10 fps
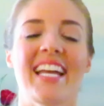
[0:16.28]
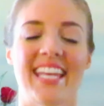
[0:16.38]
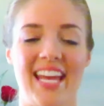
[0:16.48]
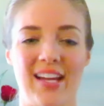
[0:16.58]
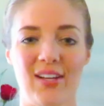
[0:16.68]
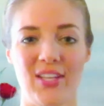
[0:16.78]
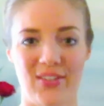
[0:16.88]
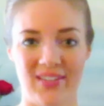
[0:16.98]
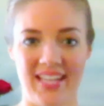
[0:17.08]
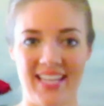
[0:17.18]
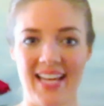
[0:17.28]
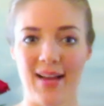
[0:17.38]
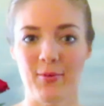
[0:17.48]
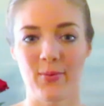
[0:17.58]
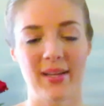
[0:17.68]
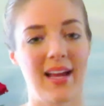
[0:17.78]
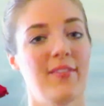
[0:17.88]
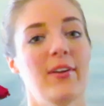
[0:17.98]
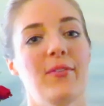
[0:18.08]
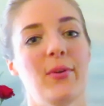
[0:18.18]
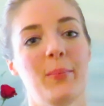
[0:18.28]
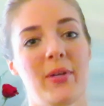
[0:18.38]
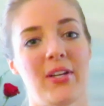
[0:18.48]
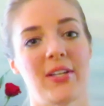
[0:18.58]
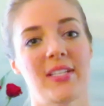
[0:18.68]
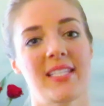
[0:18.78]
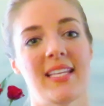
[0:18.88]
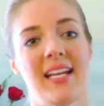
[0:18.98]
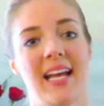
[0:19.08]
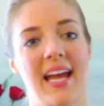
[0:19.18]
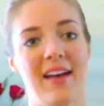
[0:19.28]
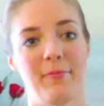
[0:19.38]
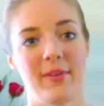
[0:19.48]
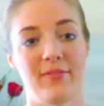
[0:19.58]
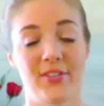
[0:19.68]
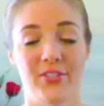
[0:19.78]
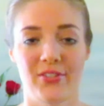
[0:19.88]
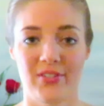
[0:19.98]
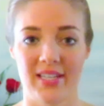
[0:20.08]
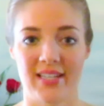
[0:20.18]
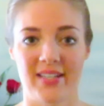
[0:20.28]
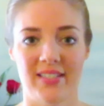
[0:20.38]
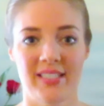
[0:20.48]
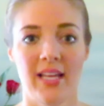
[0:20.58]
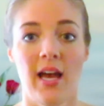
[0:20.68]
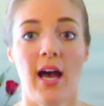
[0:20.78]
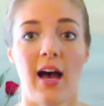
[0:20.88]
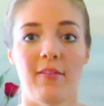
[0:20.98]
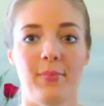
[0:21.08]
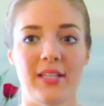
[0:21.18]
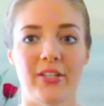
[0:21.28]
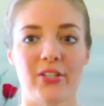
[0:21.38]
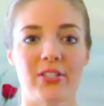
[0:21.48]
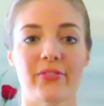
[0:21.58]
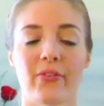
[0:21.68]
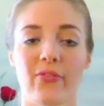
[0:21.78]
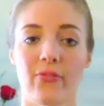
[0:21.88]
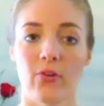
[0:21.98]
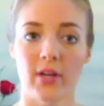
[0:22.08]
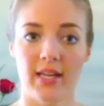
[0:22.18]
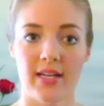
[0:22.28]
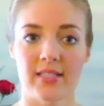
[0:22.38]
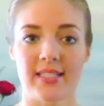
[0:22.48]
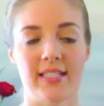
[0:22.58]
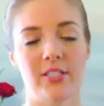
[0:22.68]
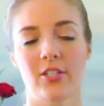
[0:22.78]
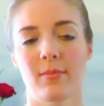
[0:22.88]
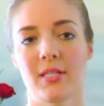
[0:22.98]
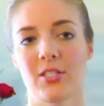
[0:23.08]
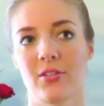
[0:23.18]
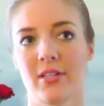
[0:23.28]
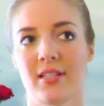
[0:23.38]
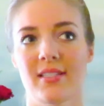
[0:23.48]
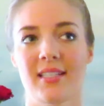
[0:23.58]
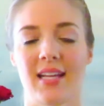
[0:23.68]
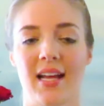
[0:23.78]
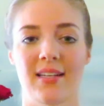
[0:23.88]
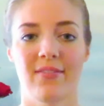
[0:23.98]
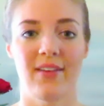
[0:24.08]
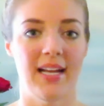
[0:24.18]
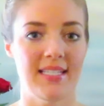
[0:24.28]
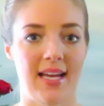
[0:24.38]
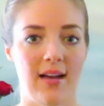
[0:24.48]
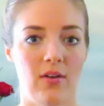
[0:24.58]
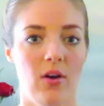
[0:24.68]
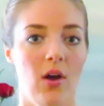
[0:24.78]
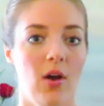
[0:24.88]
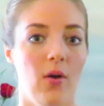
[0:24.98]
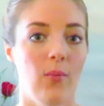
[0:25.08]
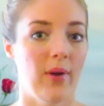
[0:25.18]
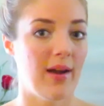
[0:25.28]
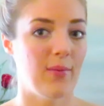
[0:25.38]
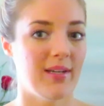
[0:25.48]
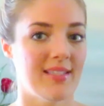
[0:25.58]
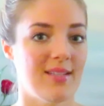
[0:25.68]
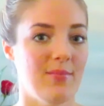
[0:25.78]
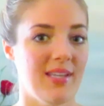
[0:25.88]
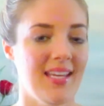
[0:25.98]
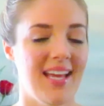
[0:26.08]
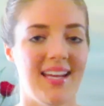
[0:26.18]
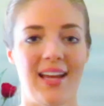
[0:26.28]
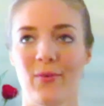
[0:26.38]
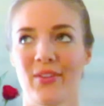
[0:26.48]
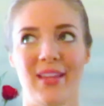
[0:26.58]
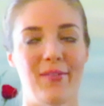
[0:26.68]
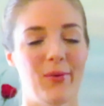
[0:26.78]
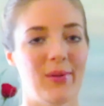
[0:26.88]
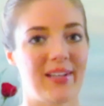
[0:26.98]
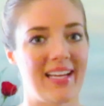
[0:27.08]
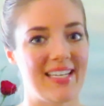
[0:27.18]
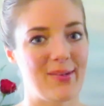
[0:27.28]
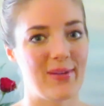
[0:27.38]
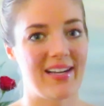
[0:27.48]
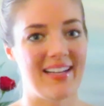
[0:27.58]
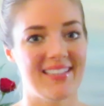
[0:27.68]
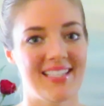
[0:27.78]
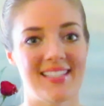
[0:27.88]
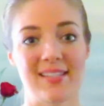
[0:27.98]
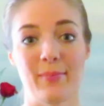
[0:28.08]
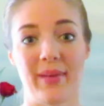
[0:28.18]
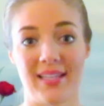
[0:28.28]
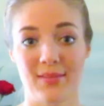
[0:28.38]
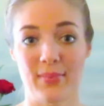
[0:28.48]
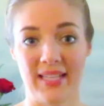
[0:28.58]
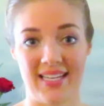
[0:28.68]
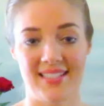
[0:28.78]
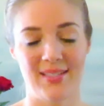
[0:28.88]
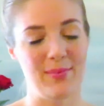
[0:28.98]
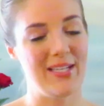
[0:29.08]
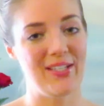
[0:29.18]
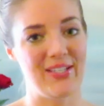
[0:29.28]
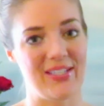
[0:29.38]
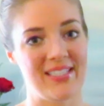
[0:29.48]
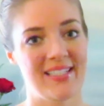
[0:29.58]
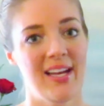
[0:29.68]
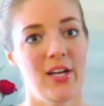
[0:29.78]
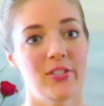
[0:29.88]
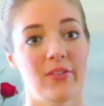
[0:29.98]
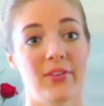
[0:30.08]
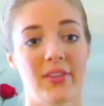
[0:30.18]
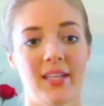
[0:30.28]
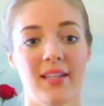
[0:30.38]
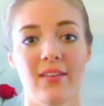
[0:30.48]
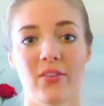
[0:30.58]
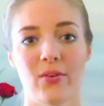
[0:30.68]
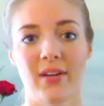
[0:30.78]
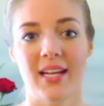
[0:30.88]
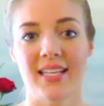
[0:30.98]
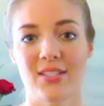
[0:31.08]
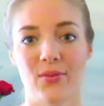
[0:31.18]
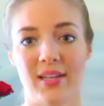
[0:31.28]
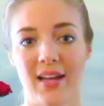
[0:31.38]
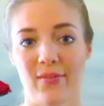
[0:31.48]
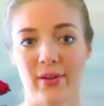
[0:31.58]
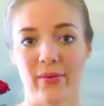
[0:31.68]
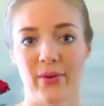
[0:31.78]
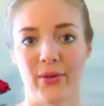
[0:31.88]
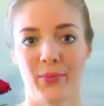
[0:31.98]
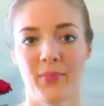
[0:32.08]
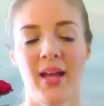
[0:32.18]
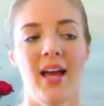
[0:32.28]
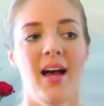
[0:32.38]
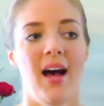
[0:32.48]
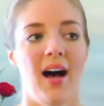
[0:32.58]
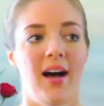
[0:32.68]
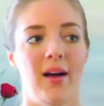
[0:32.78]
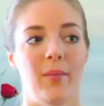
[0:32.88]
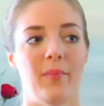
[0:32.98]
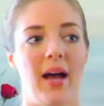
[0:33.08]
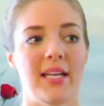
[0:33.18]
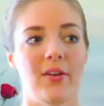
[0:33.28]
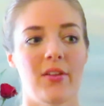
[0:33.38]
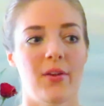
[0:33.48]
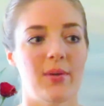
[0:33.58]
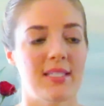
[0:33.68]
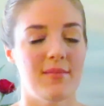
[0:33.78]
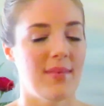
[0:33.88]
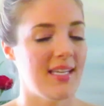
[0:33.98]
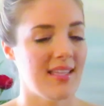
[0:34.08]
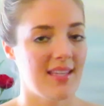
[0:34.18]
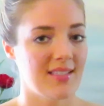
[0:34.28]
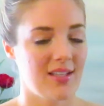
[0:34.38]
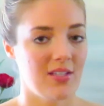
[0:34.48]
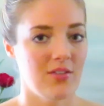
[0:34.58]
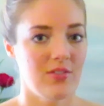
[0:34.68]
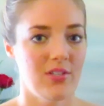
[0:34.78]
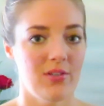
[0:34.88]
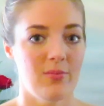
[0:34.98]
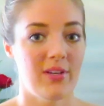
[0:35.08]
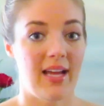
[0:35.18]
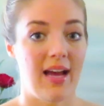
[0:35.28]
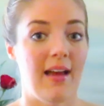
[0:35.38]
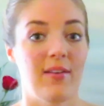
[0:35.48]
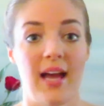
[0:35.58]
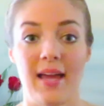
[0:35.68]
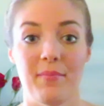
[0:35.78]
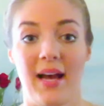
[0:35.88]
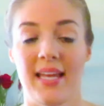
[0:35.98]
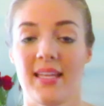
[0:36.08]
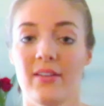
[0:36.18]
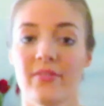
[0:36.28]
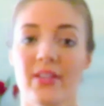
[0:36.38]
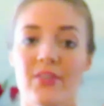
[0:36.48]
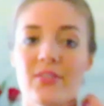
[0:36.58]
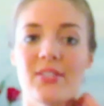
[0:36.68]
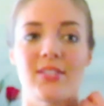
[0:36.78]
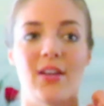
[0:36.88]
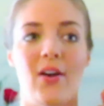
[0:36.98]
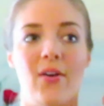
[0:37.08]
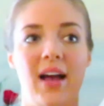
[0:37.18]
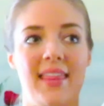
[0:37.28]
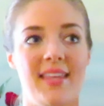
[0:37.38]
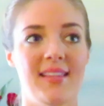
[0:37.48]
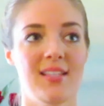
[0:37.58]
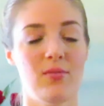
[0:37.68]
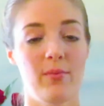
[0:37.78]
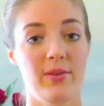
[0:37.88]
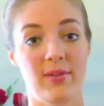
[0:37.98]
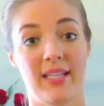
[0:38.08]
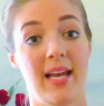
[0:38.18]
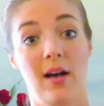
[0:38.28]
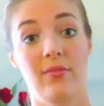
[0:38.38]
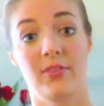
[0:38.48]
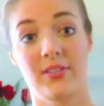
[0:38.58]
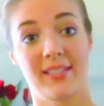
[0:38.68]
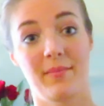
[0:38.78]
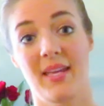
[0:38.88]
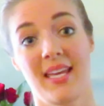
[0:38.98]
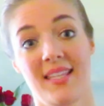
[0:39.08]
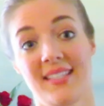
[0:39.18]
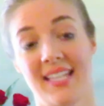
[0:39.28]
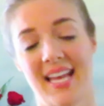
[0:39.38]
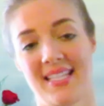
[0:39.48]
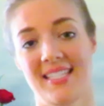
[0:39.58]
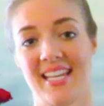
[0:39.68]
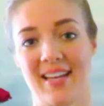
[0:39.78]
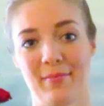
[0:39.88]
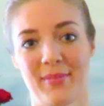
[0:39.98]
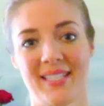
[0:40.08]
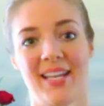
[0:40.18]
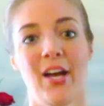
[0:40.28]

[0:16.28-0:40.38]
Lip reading: care unit. I'm a recovery room nurse and I have been for 2 years. I've been a nurse for 4 years and it took me 2 years to kind of find out where I wanted to be, and I will never work anywhere else. It's the best place to be a nurse. So if you're thinking of going into recovery room, I know there wasn't many things on YouTube when I had my interviews, so I think this will be really helpful, some hints and tips.